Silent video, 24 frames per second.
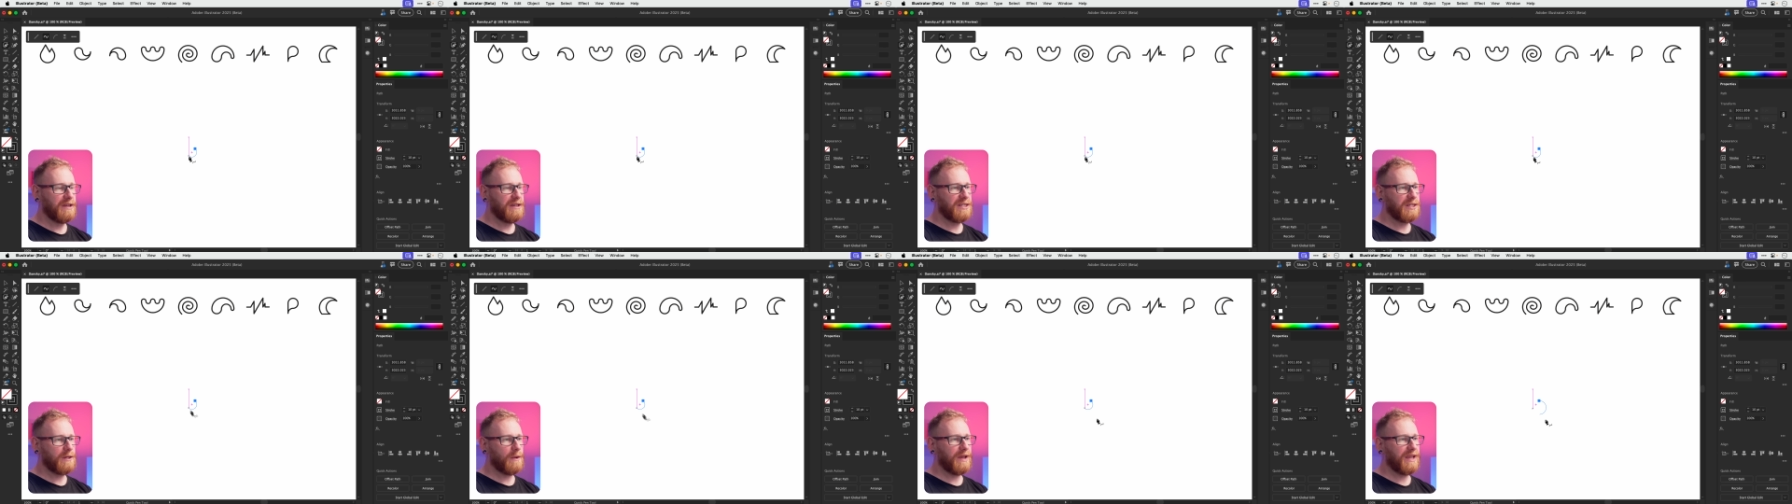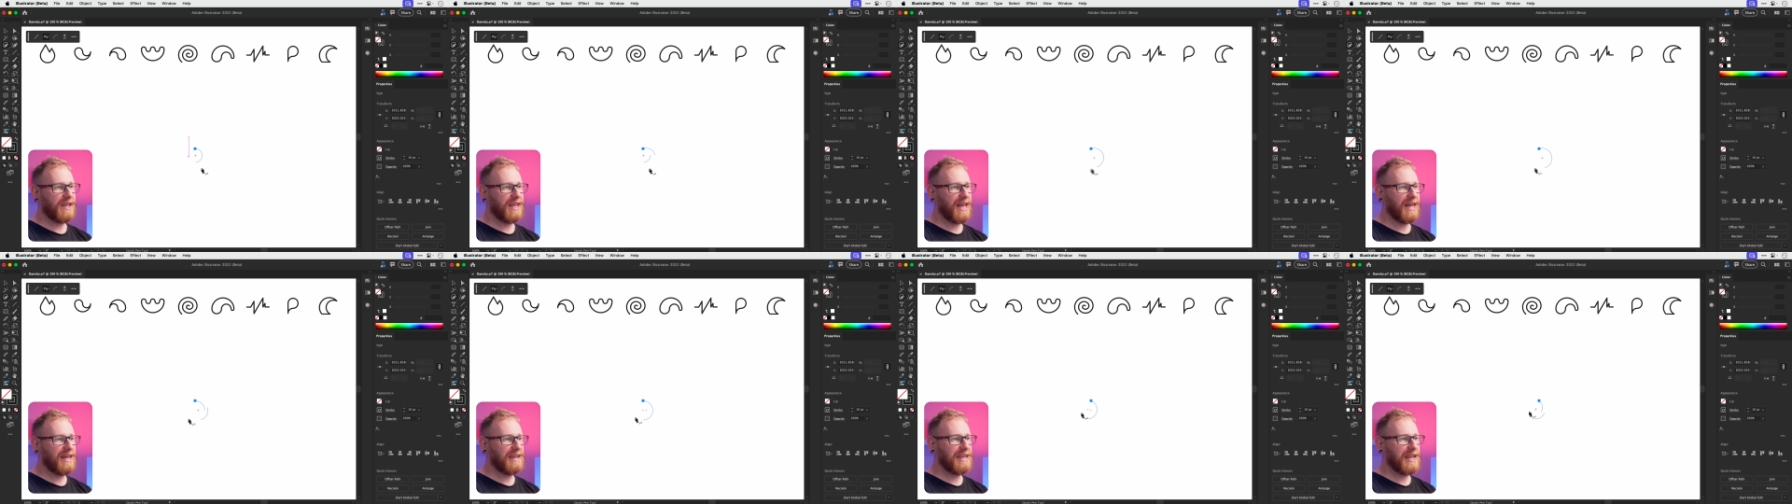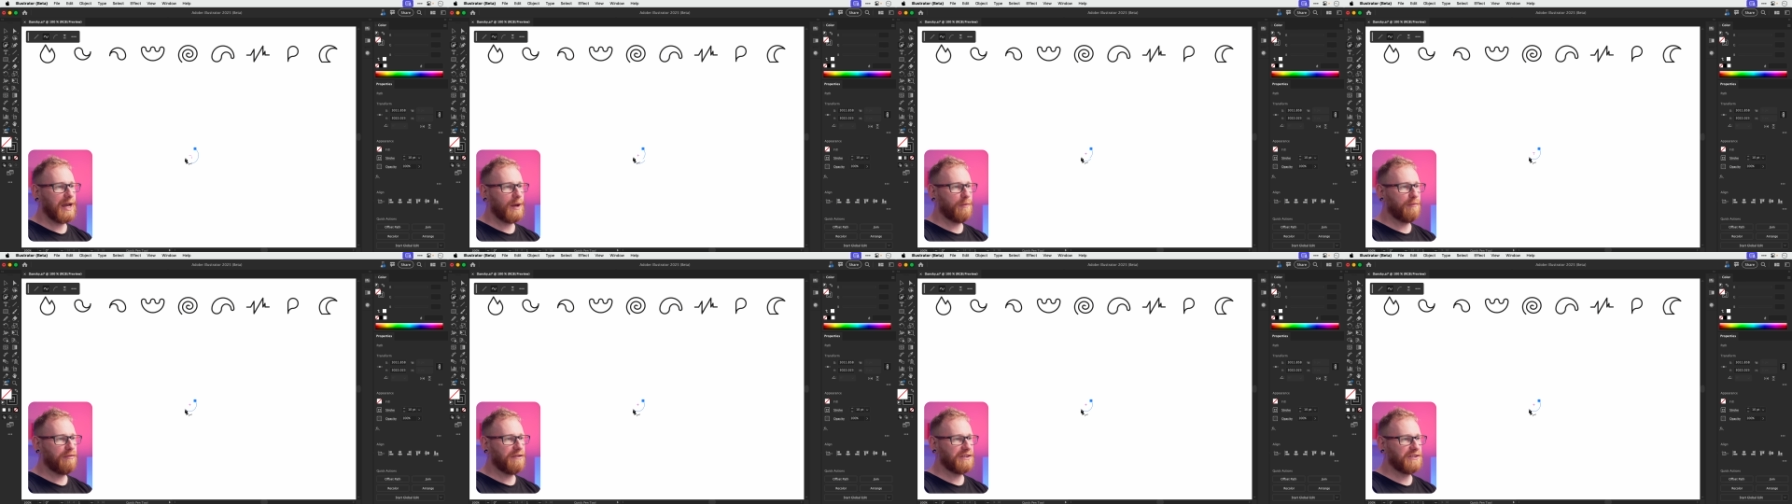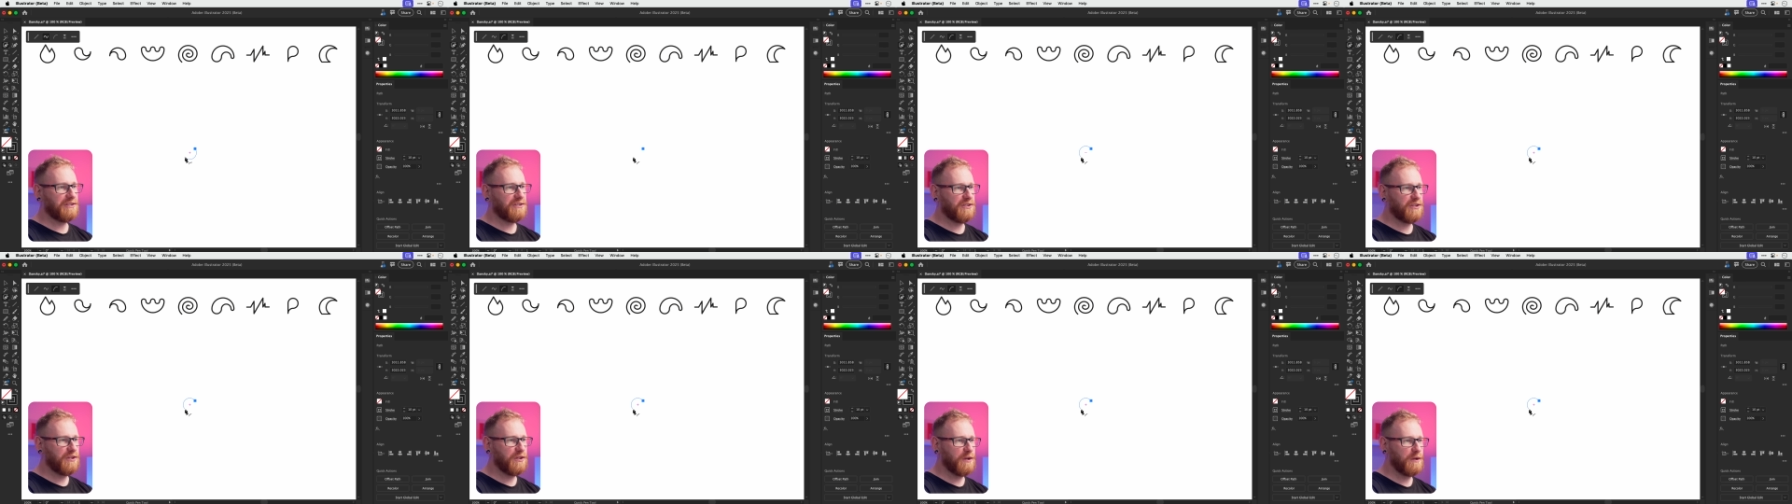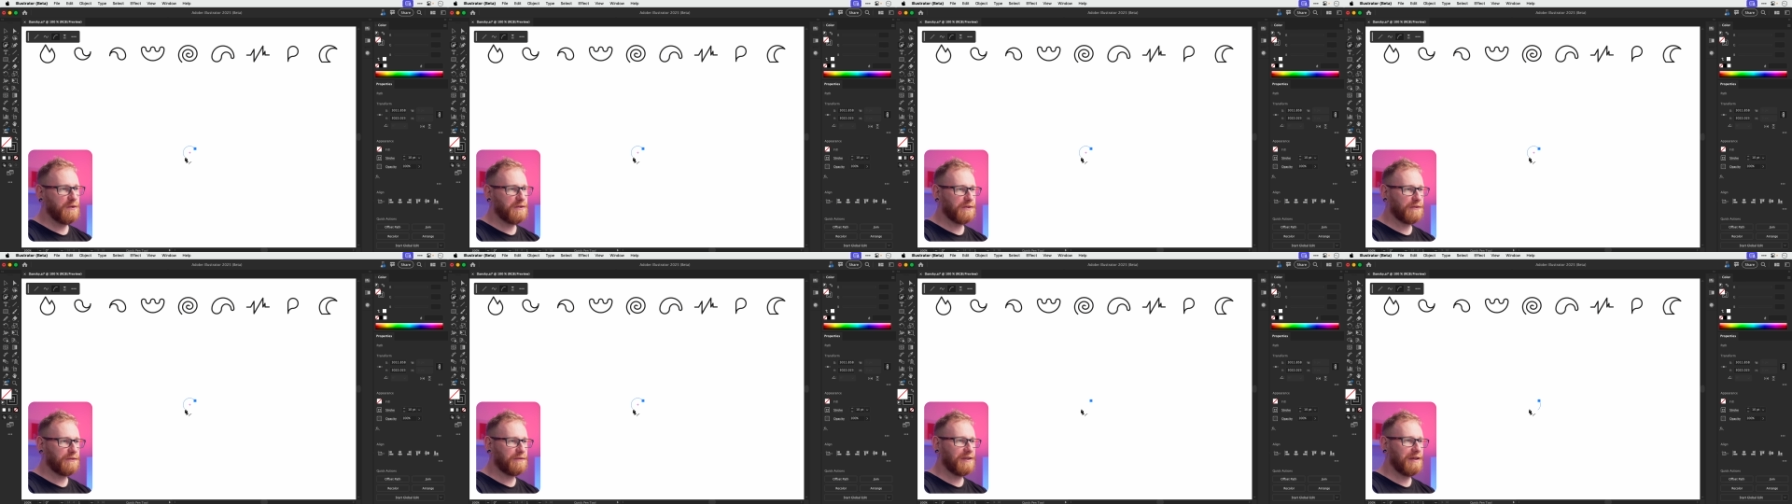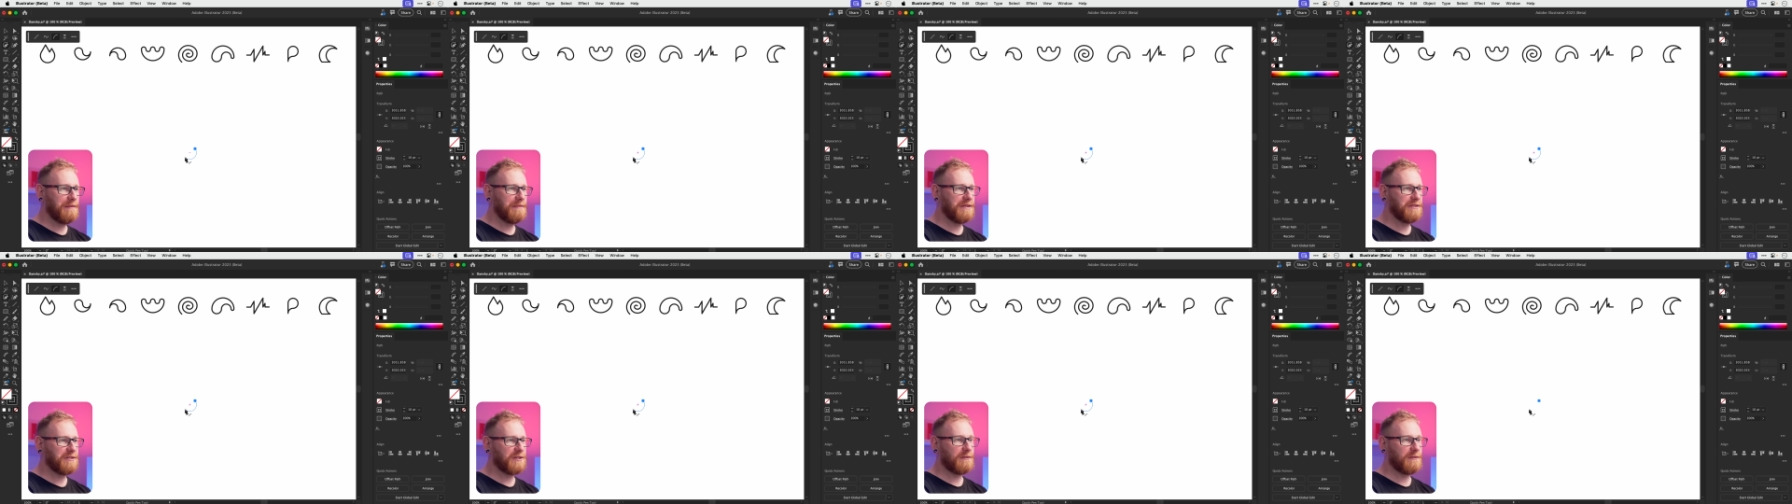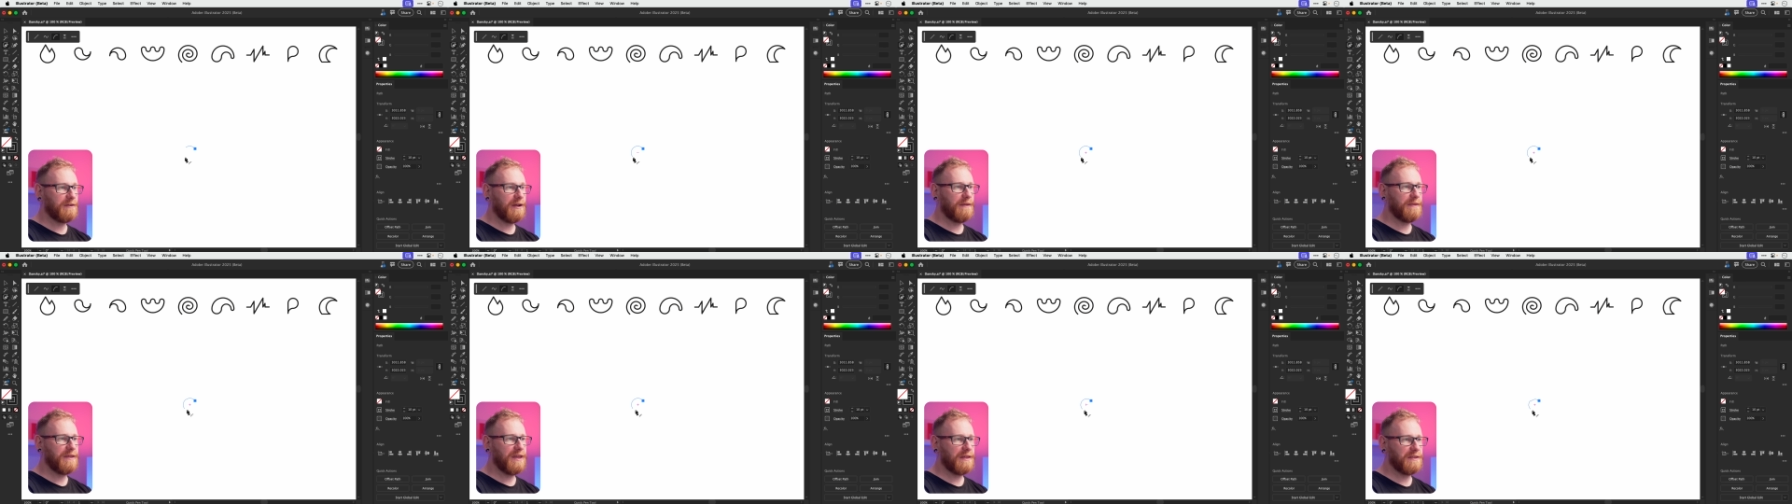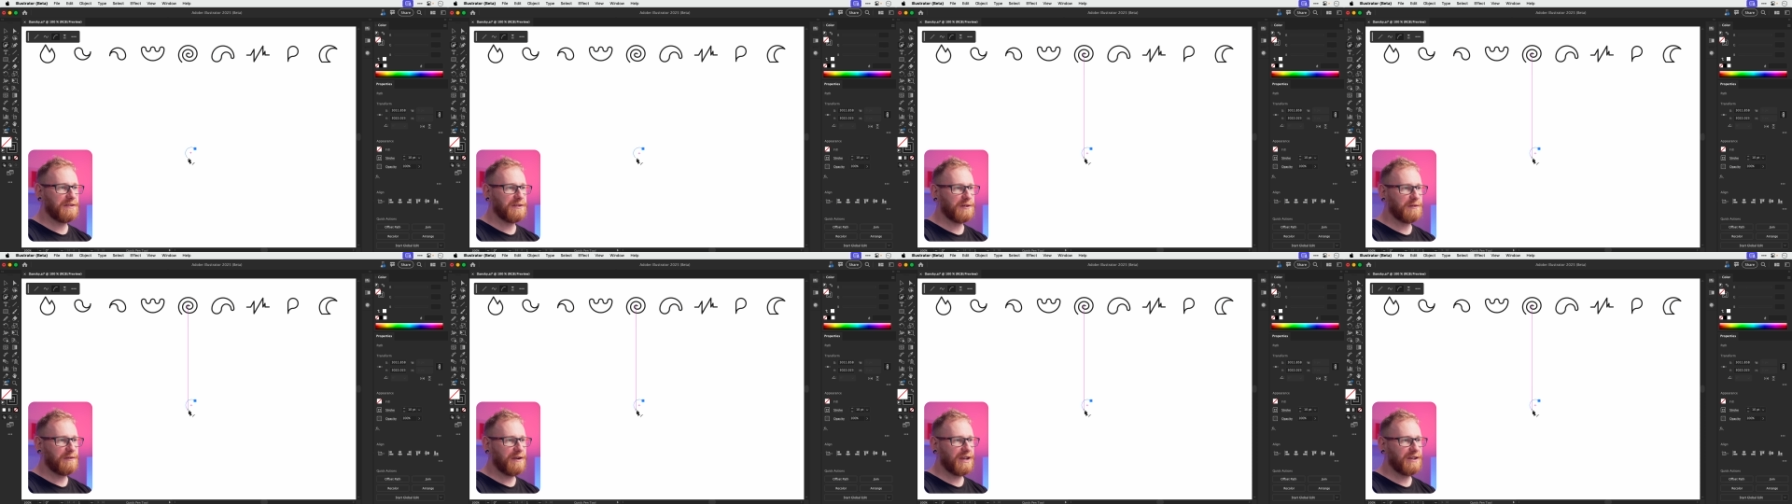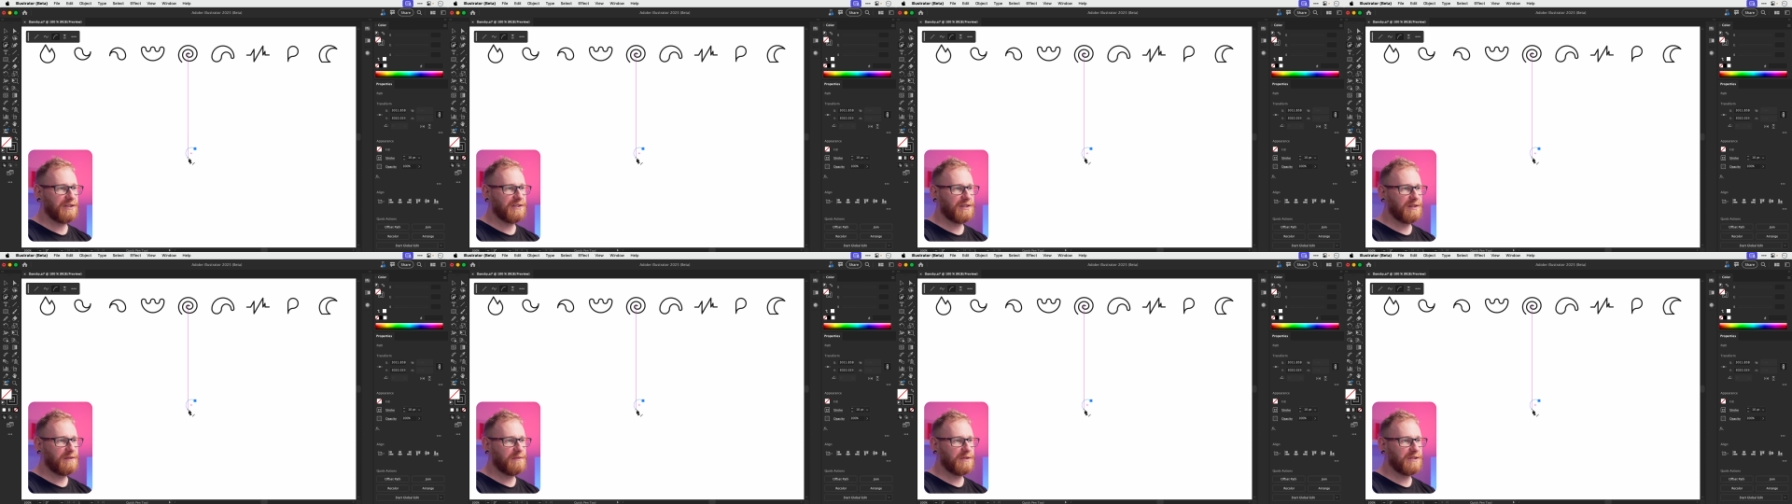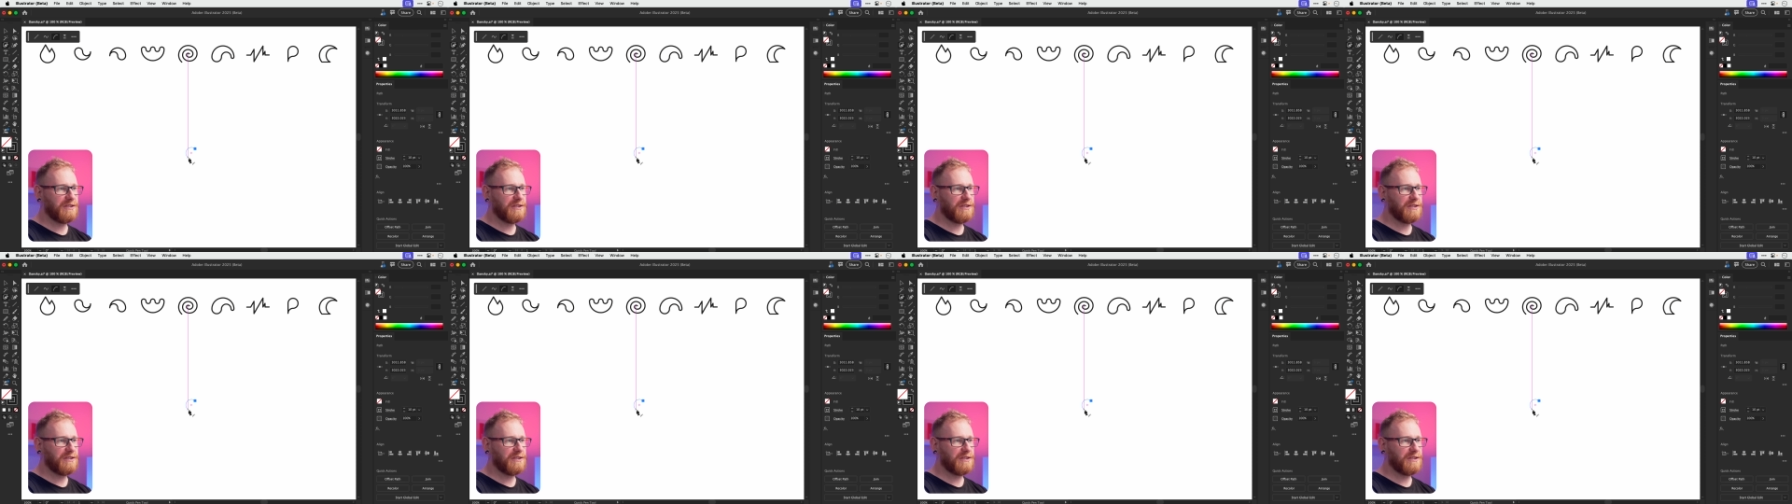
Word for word: So I can now press two to flip this around the other direction,